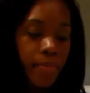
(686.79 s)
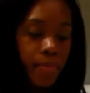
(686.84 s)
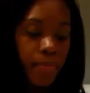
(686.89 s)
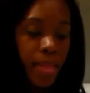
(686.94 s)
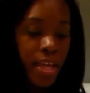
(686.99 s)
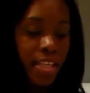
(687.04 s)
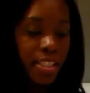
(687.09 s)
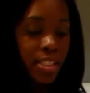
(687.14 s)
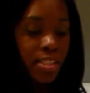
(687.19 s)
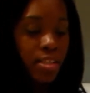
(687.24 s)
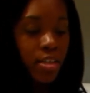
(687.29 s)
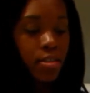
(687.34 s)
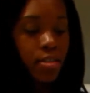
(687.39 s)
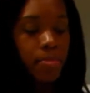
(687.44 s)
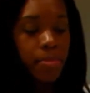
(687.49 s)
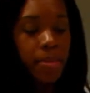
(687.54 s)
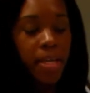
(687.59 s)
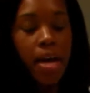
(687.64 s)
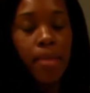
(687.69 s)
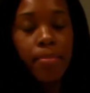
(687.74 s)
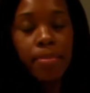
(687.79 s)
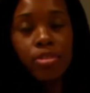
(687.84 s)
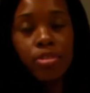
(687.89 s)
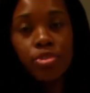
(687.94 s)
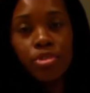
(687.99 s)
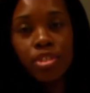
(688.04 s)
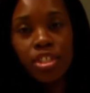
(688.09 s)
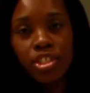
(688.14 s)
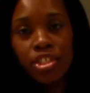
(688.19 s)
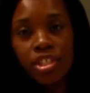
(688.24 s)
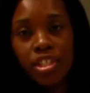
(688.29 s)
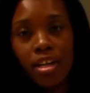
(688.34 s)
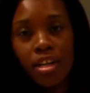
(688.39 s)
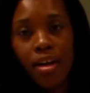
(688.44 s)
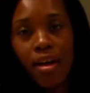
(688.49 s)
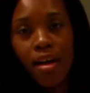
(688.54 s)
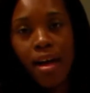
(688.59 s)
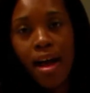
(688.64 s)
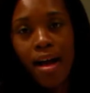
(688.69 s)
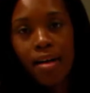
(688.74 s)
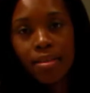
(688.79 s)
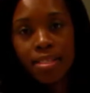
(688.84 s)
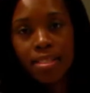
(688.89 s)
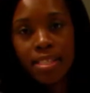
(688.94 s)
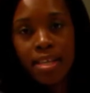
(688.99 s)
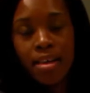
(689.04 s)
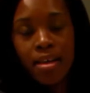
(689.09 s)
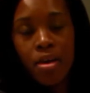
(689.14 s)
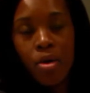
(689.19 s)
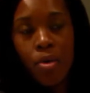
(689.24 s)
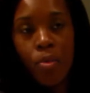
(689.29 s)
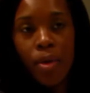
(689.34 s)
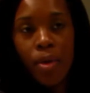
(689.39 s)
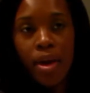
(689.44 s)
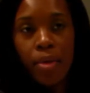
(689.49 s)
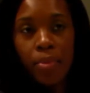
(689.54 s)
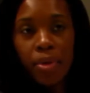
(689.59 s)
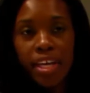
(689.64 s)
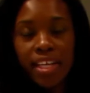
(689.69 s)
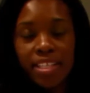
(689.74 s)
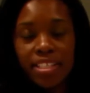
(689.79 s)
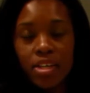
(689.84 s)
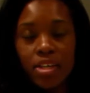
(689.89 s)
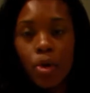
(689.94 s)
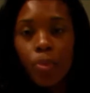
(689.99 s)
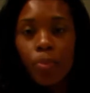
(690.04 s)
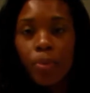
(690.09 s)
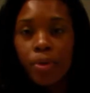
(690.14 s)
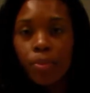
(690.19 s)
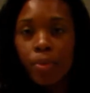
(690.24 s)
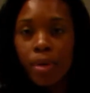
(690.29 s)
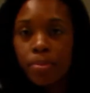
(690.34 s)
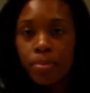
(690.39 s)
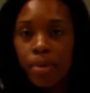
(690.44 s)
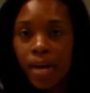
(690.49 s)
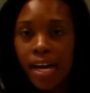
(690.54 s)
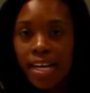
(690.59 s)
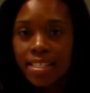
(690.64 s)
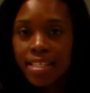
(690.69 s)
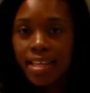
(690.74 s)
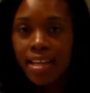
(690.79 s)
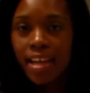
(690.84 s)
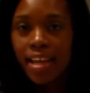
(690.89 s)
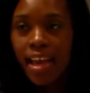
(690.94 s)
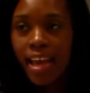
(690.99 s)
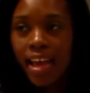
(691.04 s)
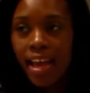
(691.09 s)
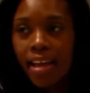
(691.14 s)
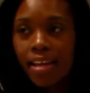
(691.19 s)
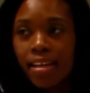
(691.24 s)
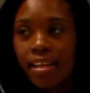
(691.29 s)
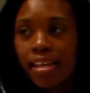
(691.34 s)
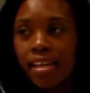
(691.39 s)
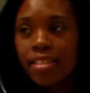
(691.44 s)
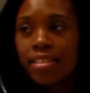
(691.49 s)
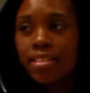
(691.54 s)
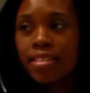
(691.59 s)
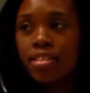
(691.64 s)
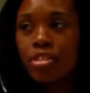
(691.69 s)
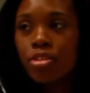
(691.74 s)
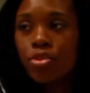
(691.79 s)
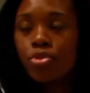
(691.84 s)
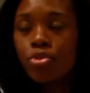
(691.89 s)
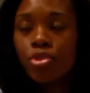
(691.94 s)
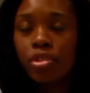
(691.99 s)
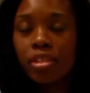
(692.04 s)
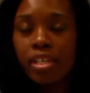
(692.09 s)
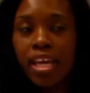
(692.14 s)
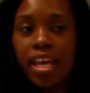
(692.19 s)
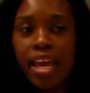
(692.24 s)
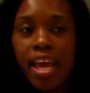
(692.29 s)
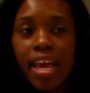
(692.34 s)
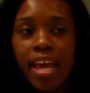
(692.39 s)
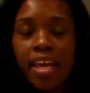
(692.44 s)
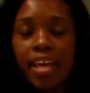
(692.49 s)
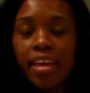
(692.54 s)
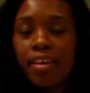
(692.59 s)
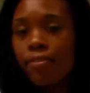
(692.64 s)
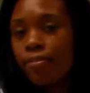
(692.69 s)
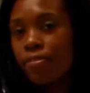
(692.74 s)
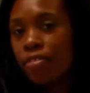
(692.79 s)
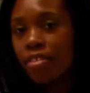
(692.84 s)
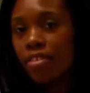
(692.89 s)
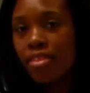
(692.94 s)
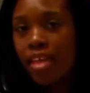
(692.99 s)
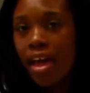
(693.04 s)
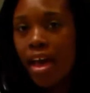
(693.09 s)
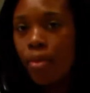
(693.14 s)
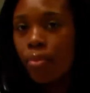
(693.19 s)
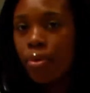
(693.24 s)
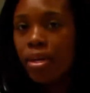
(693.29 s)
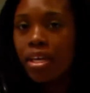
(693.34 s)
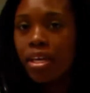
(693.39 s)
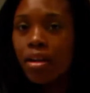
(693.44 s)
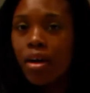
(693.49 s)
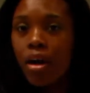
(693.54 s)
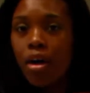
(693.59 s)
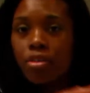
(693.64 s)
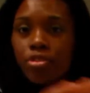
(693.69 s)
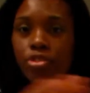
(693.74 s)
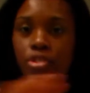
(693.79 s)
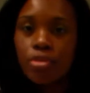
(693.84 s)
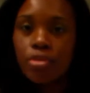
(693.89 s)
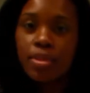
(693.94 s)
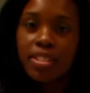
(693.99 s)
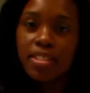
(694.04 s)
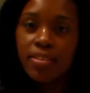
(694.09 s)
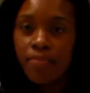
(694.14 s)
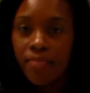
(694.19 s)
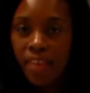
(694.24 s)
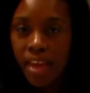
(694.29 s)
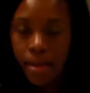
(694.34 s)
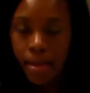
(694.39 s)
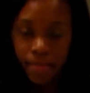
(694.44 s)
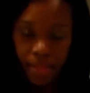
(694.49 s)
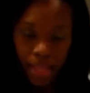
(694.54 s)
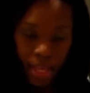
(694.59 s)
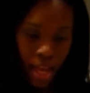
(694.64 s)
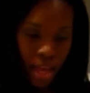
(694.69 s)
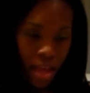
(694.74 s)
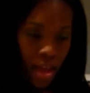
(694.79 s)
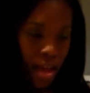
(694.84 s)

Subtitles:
That started to become a tradition in our house where we get to open one present, and it's usually a gift that we can all do as a family.